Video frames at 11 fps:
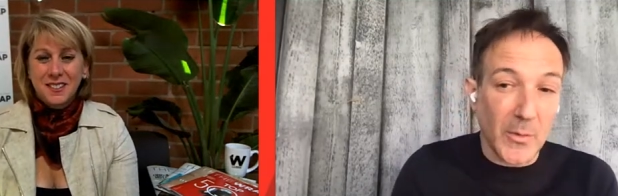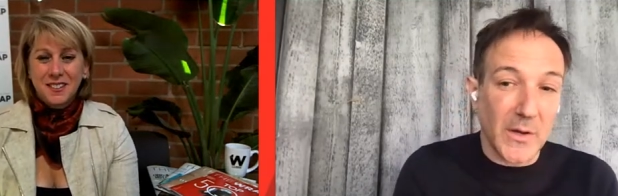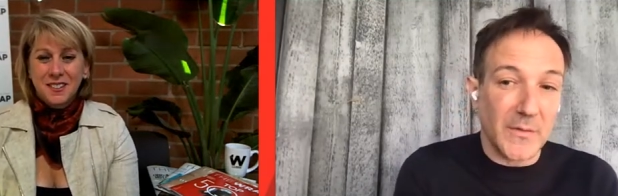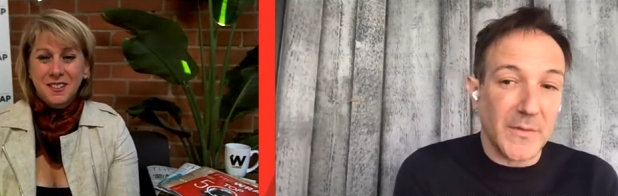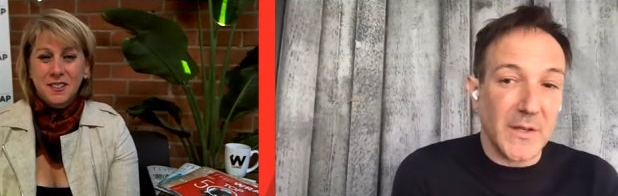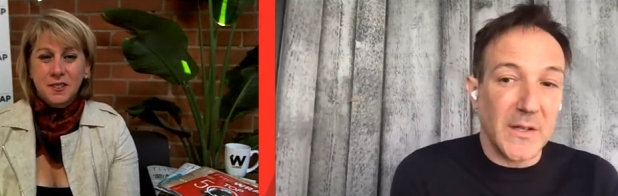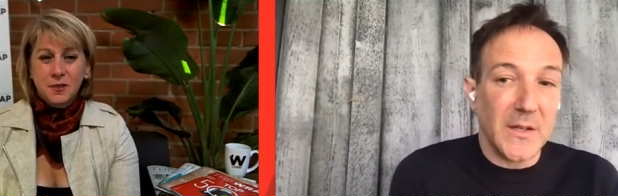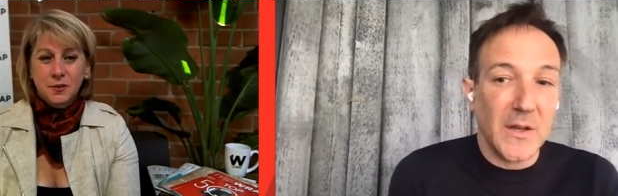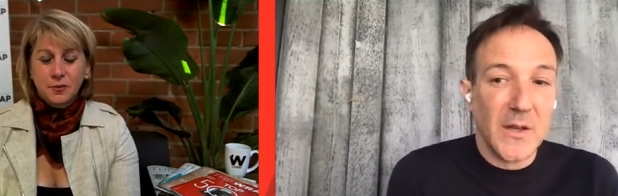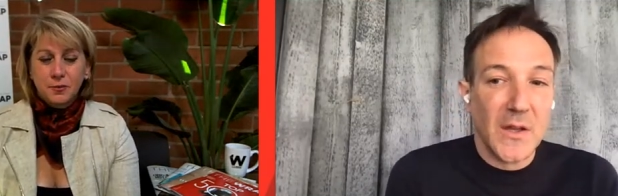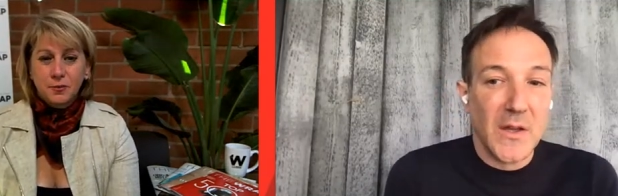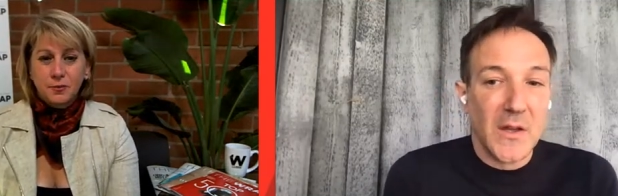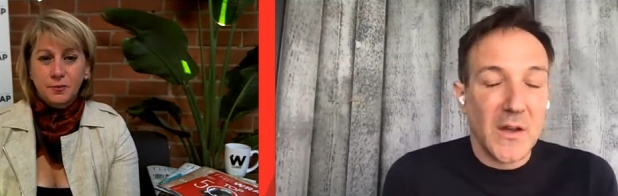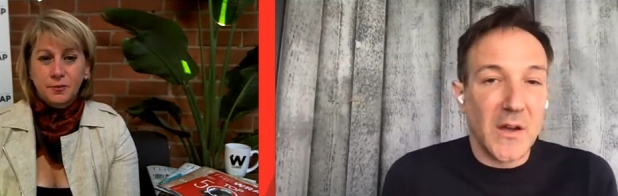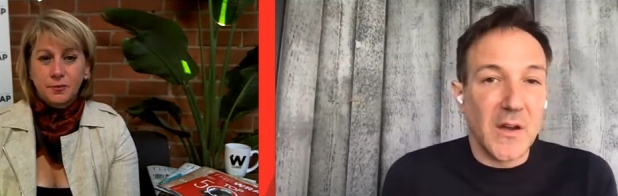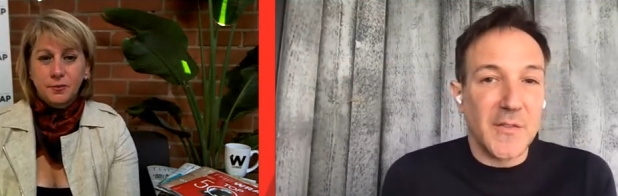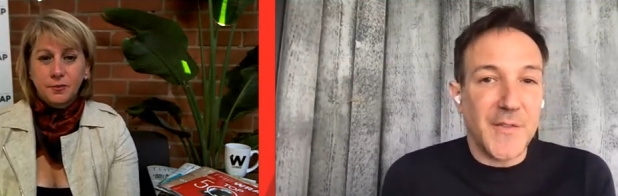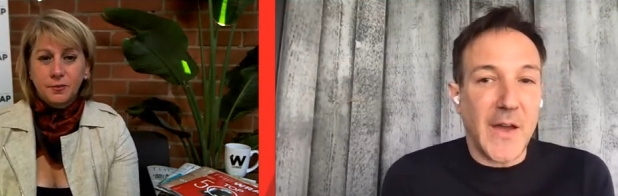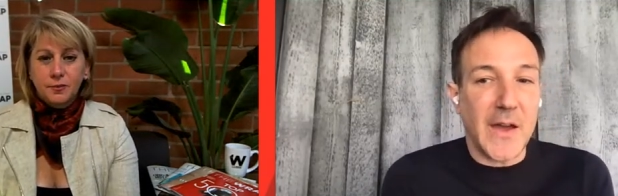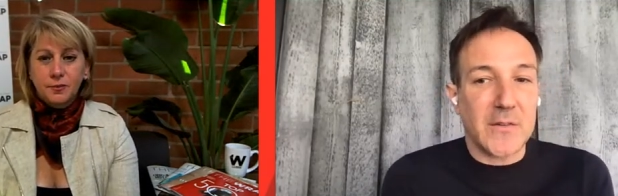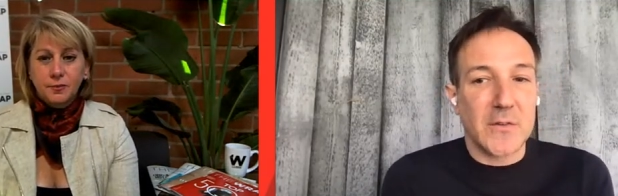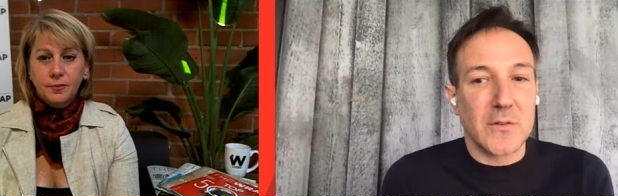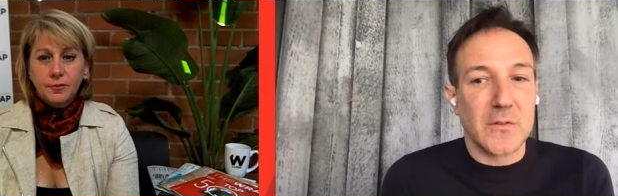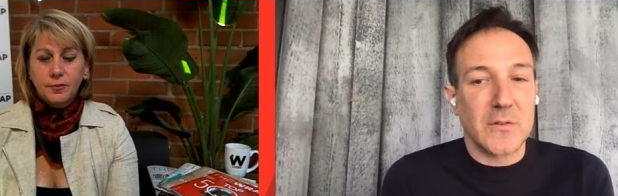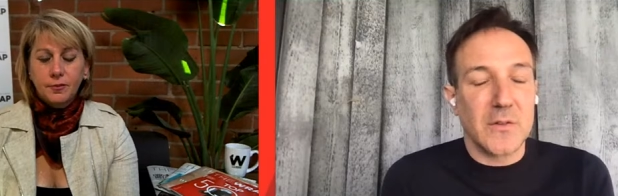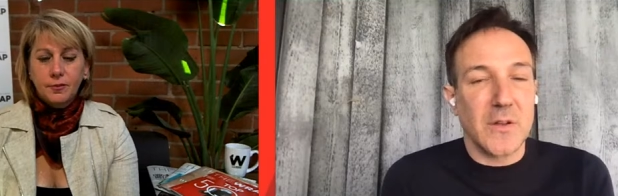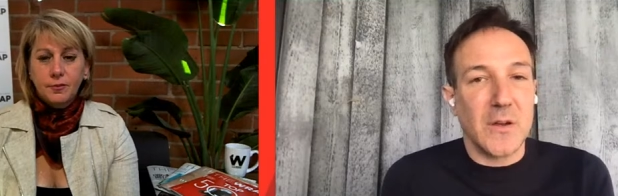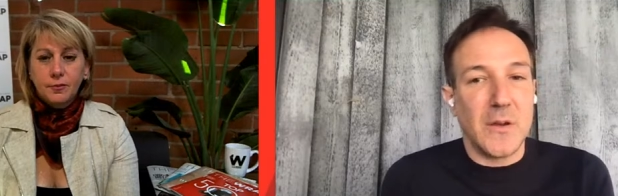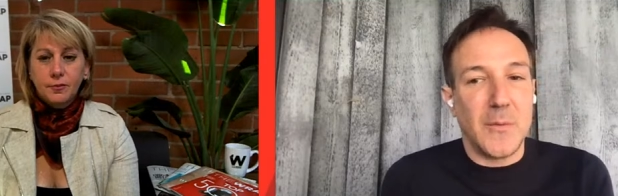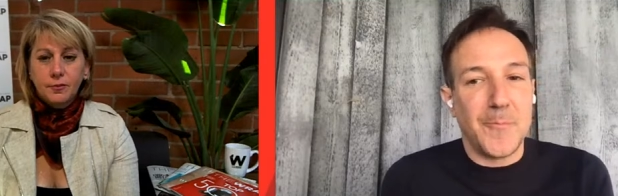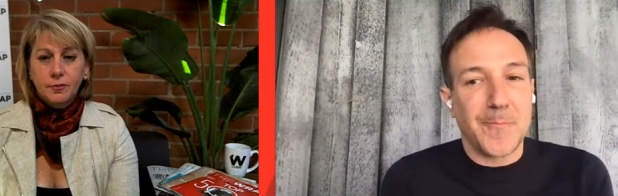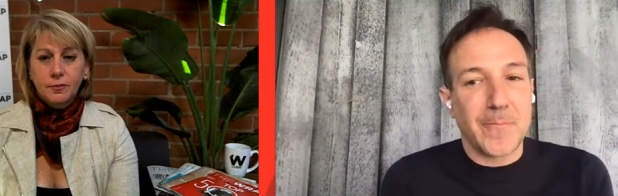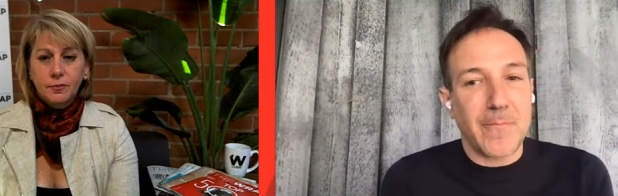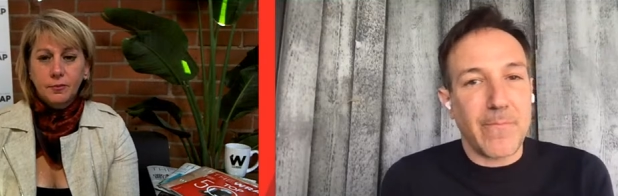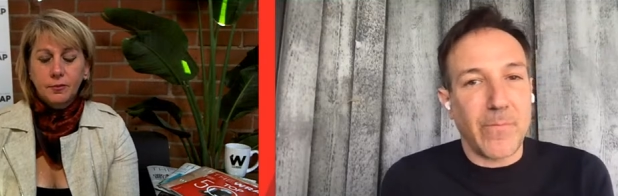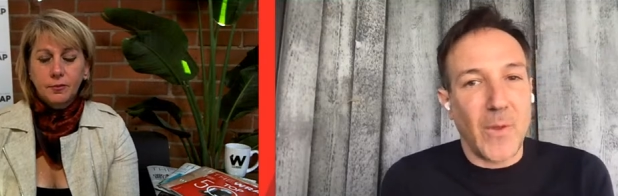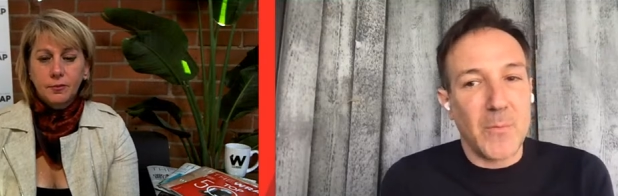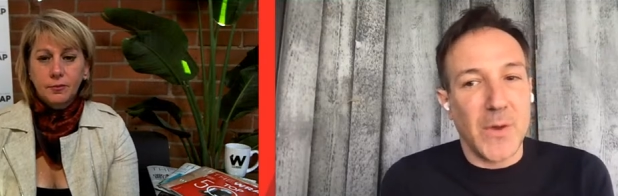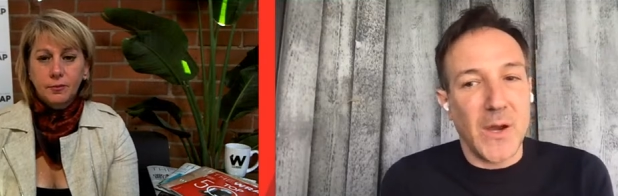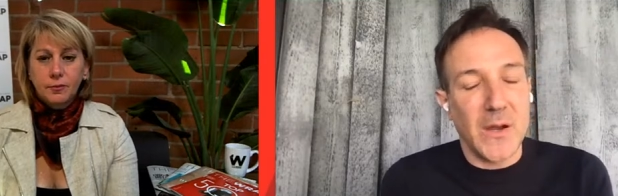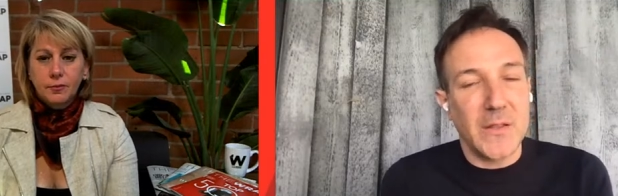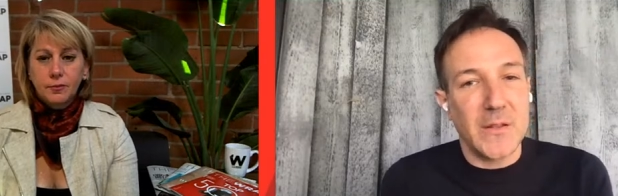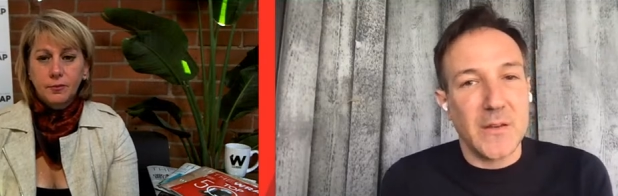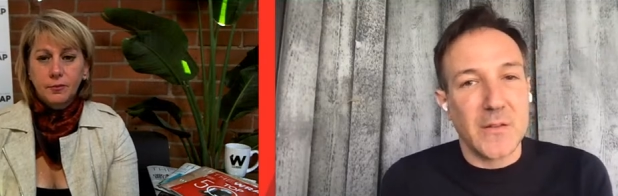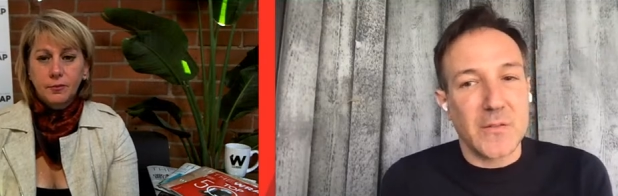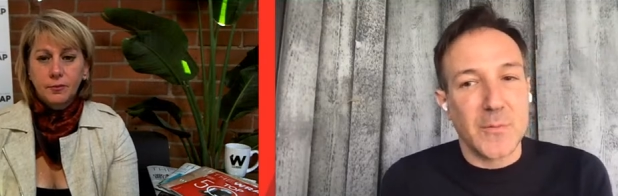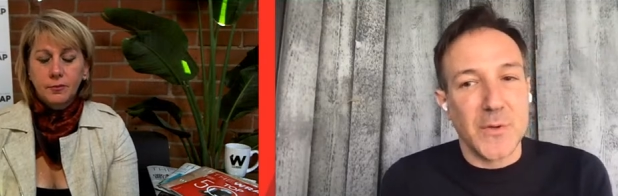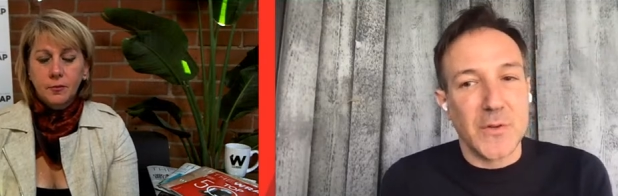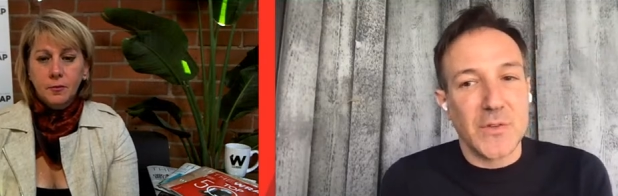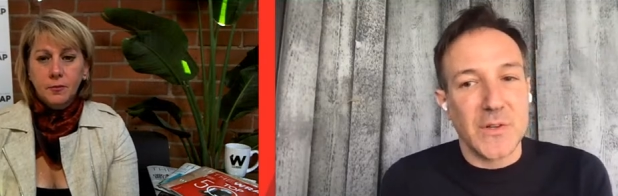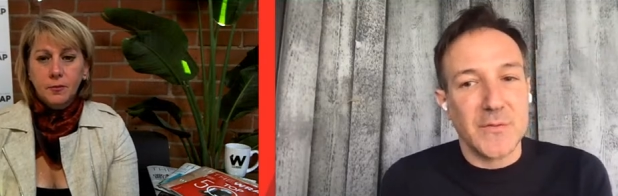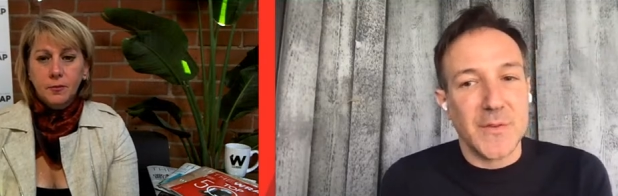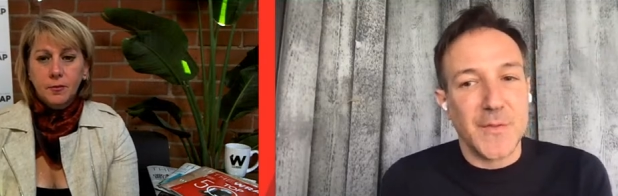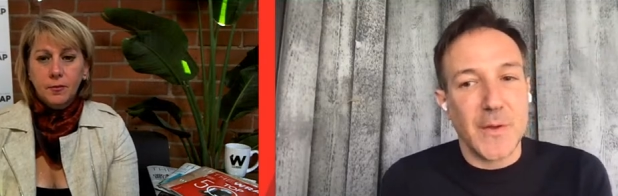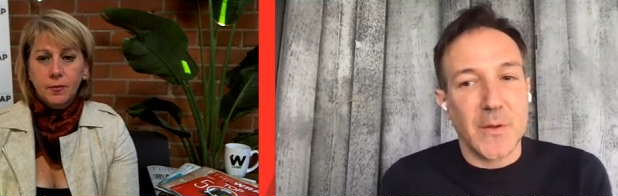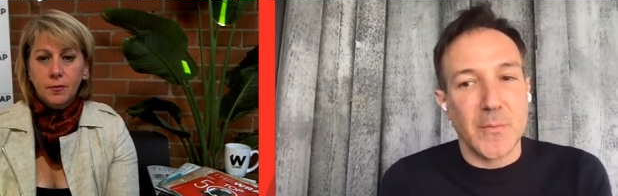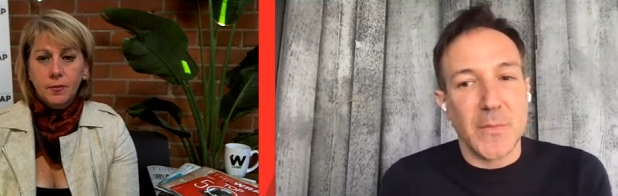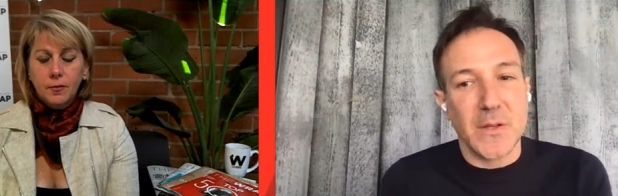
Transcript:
Speaker 1: one of the uh, factors um, behind the distribution of the film.